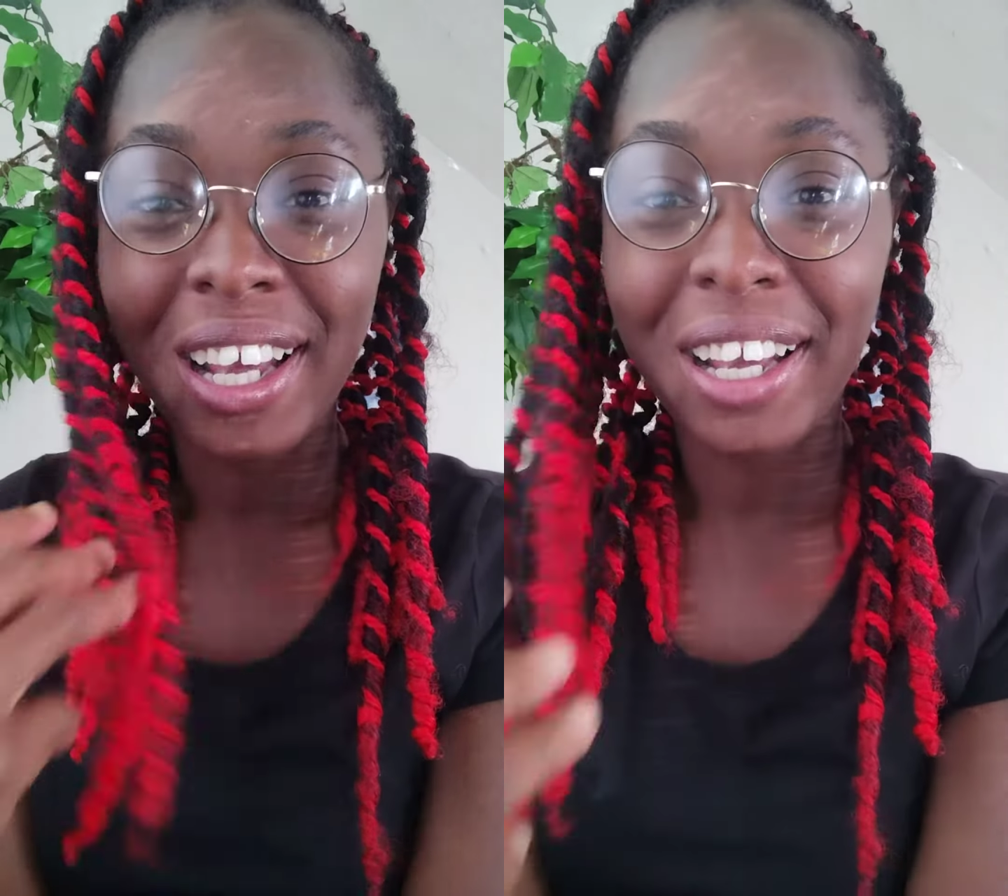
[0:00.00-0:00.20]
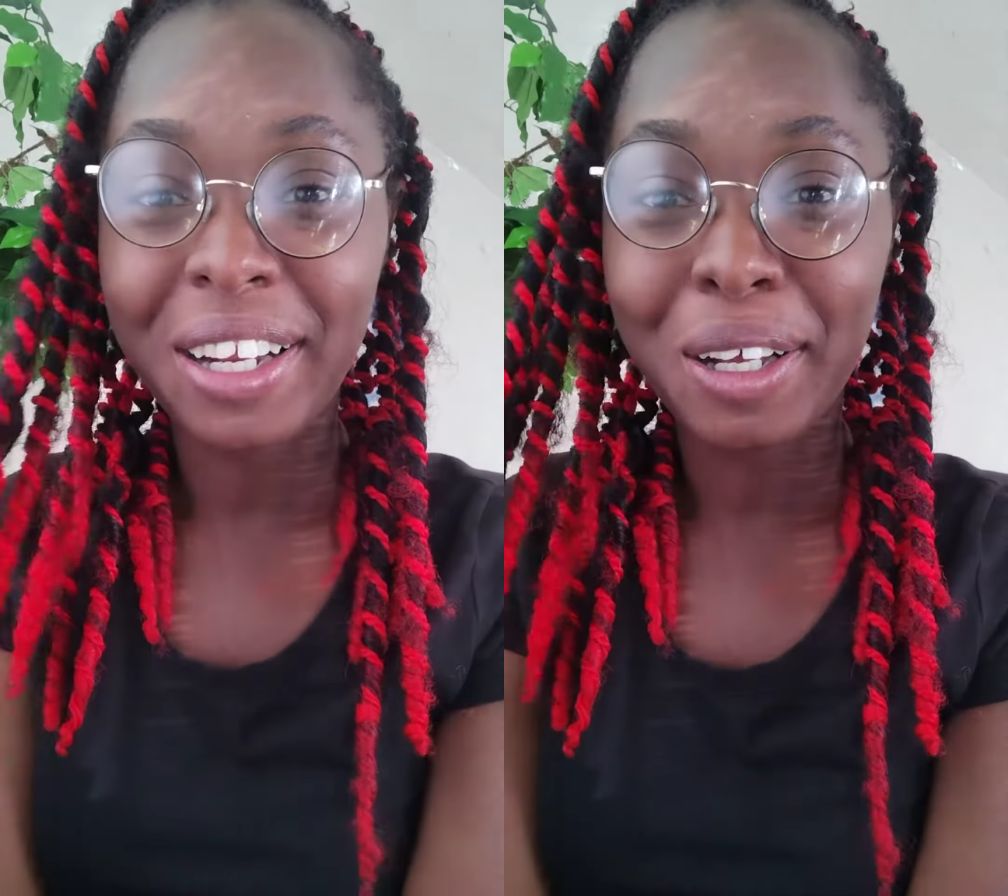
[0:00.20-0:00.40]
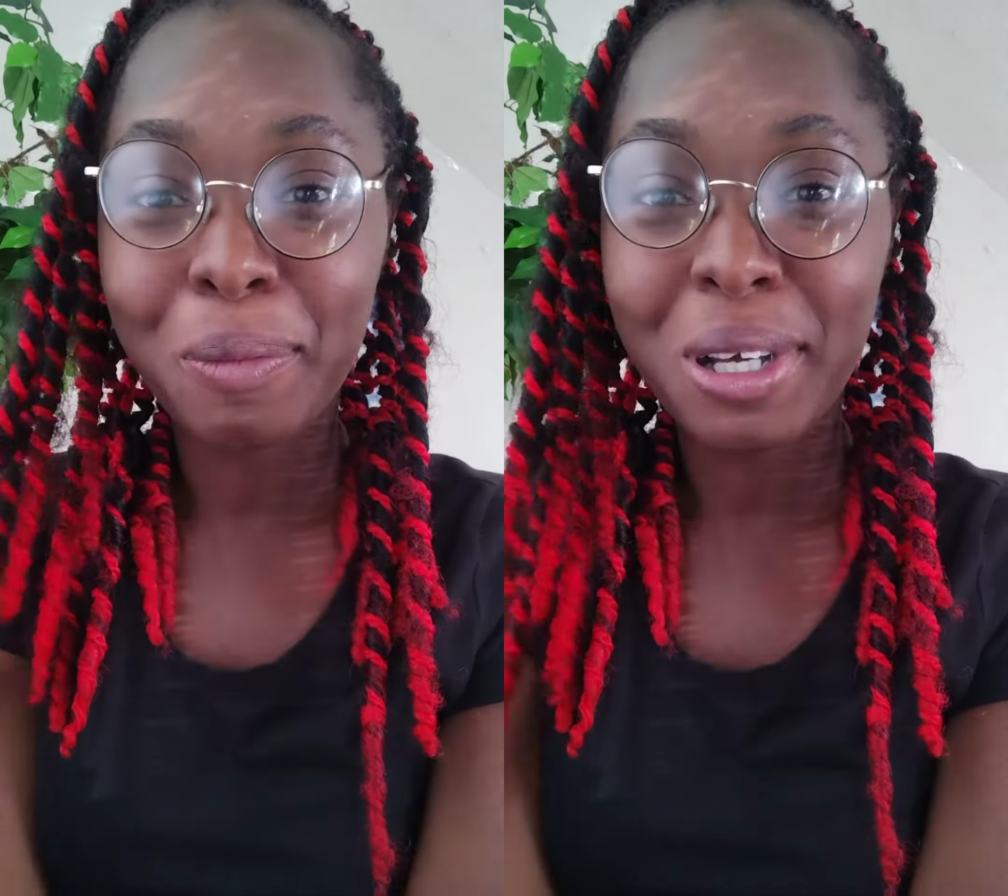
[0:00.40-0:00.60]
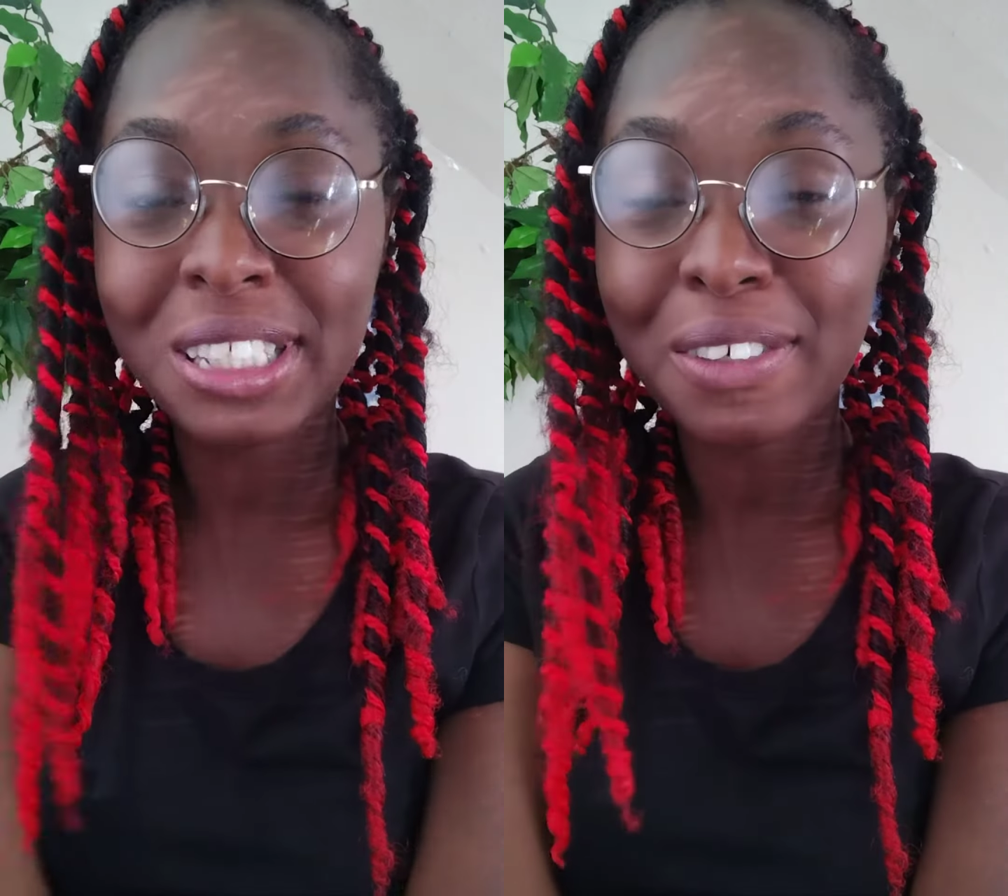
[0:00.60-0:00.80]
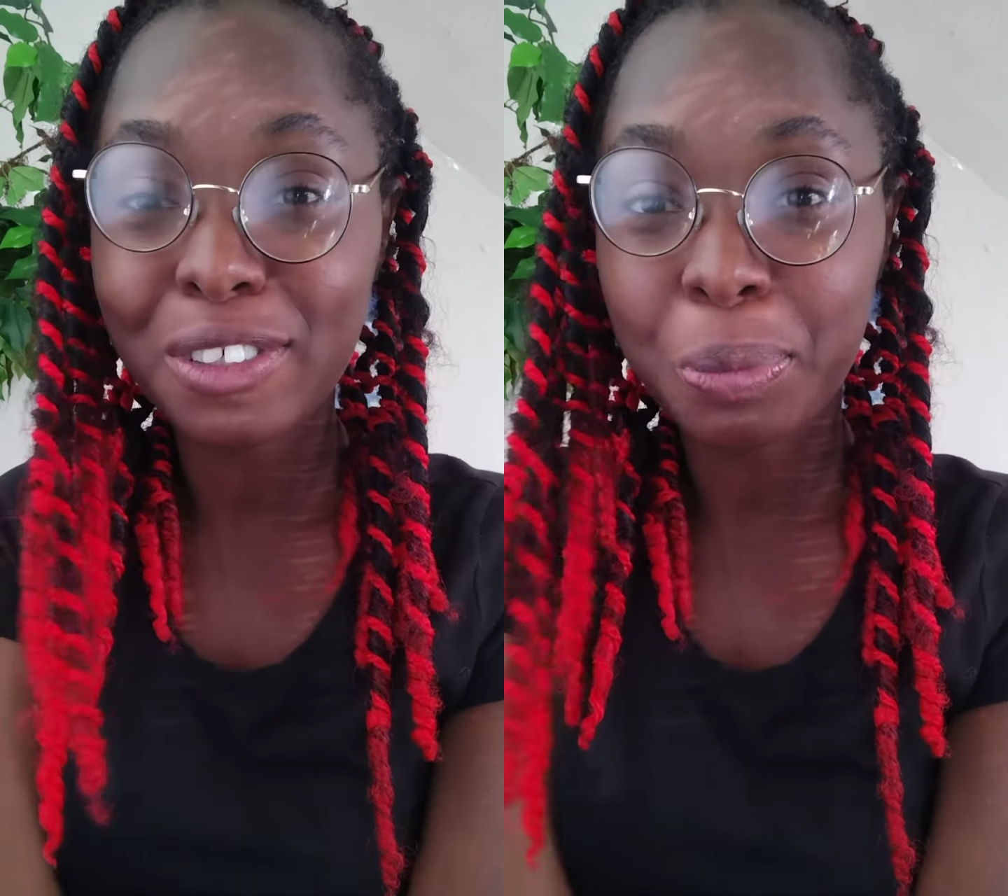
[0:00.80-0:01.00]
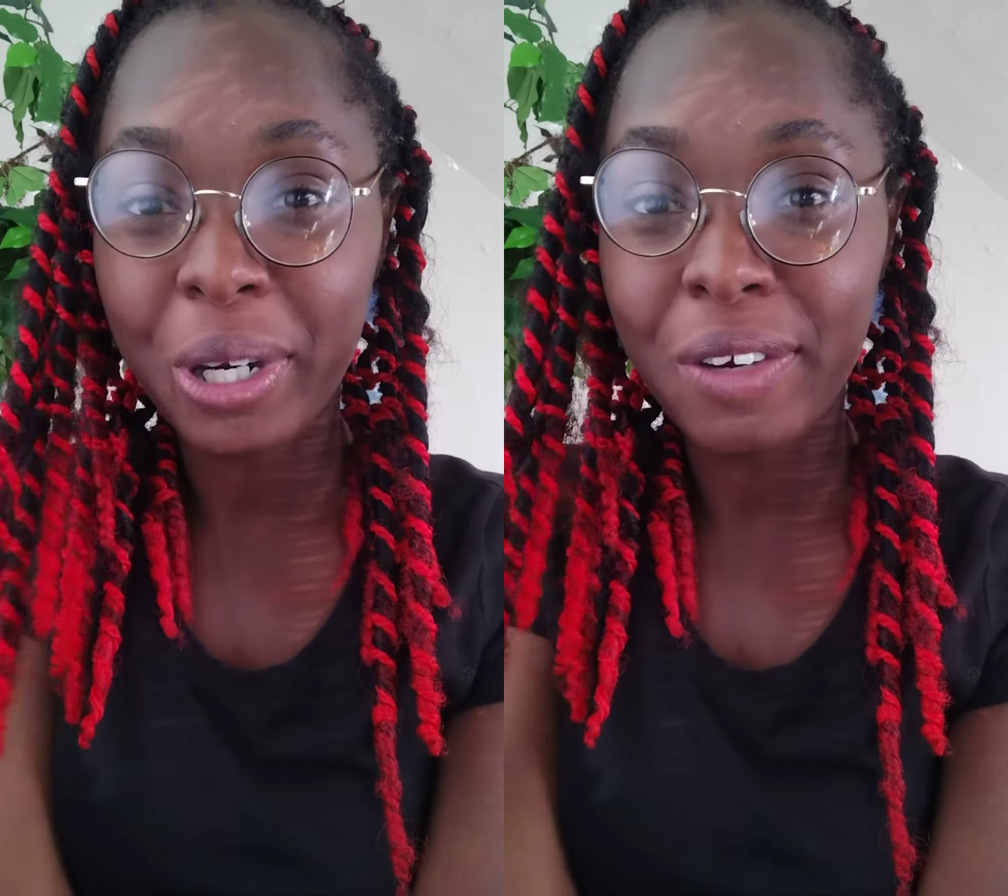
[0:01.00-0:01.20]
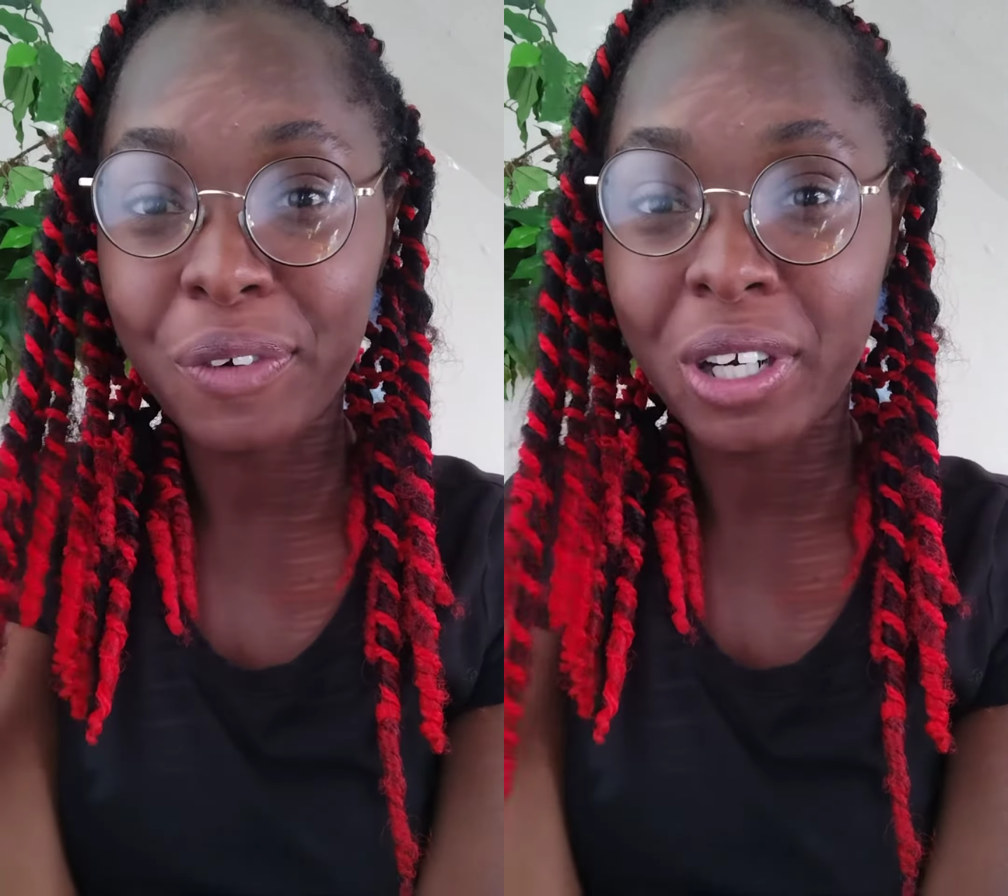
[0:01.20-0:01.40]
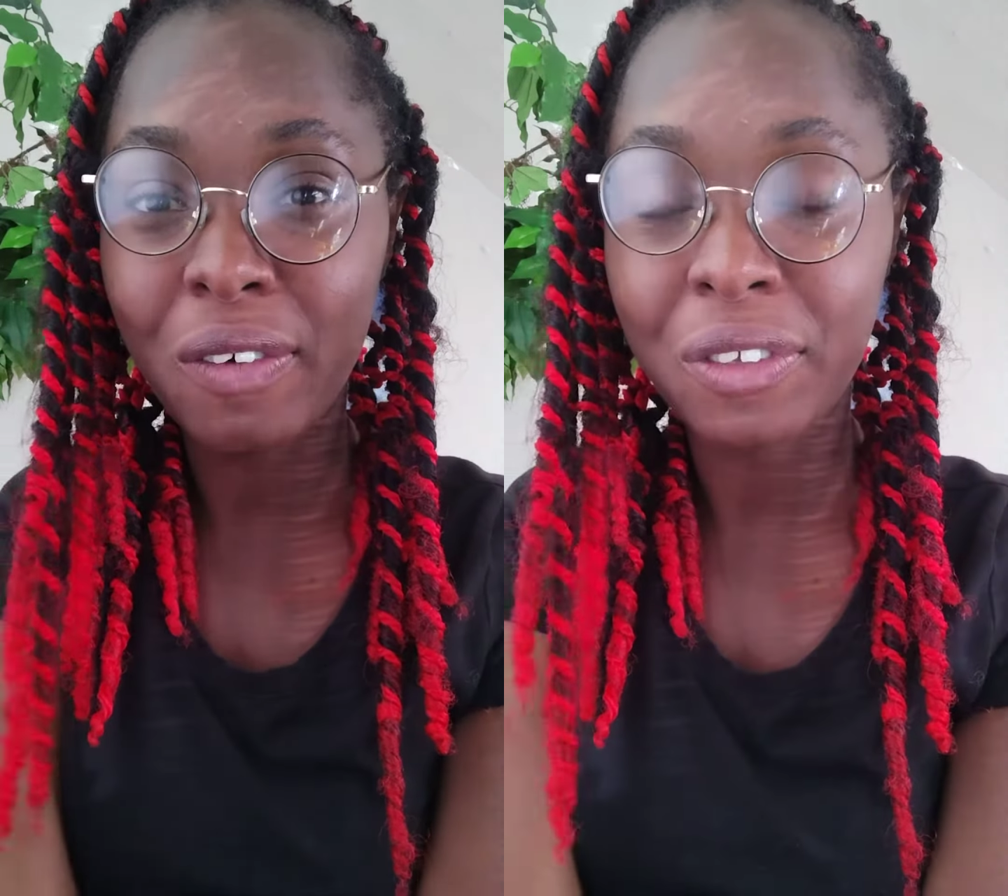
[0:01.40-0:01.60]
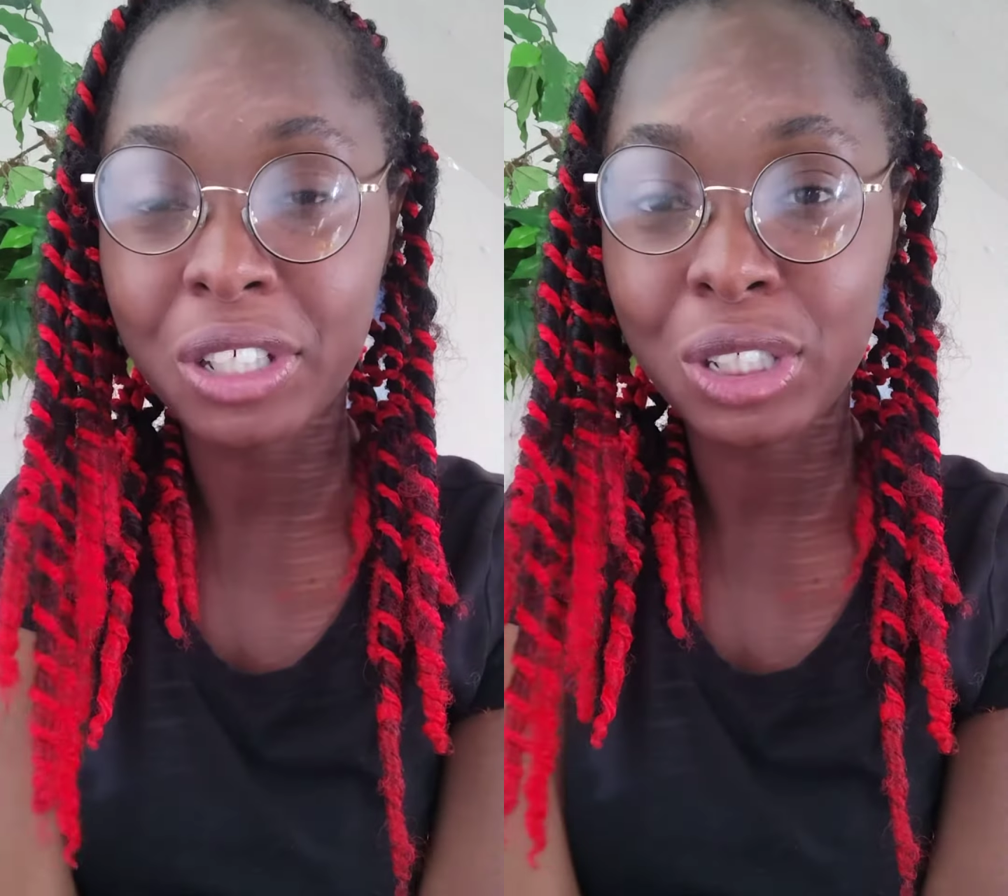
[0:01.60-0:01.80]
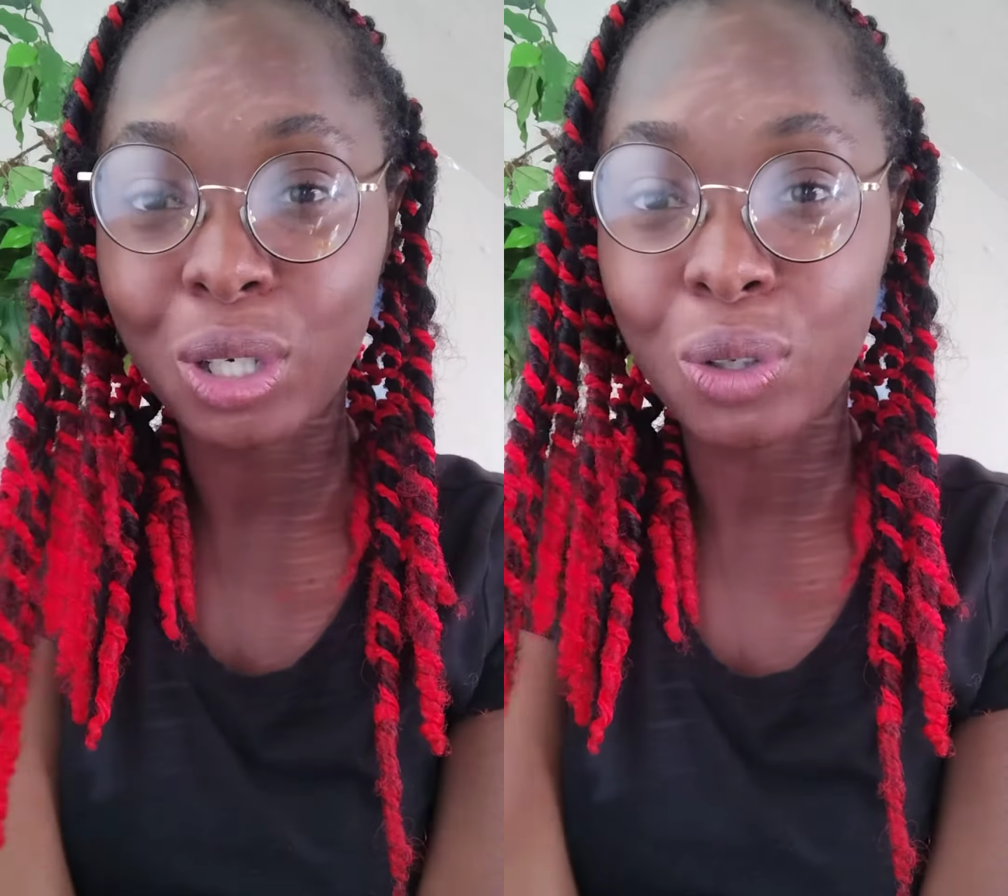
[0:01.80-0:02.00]
And as I was praying for Cover
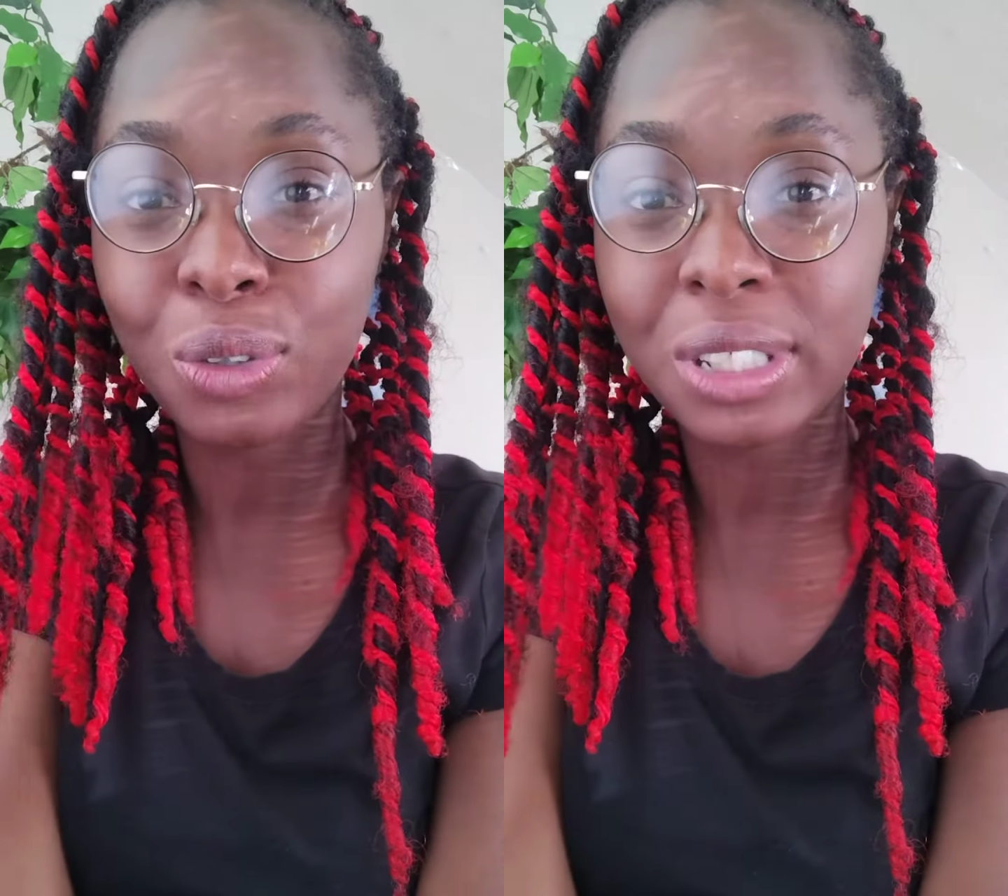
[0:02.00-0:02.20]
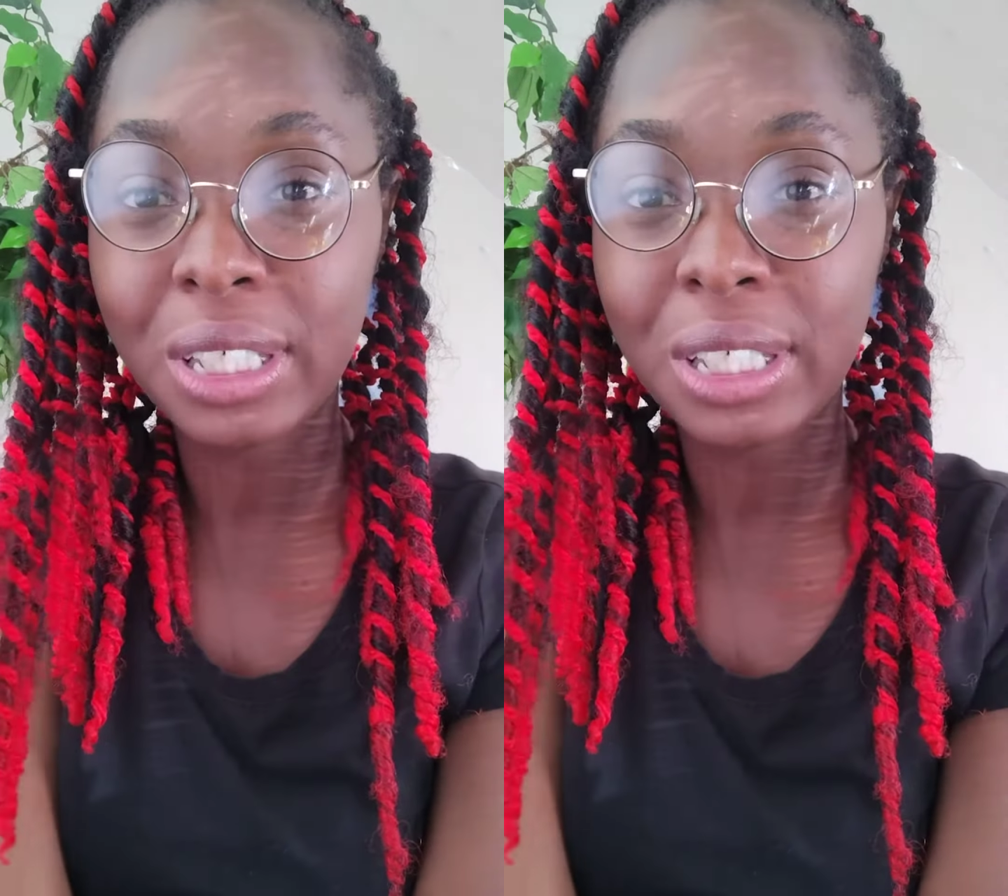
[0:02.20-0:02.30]
the Shoals,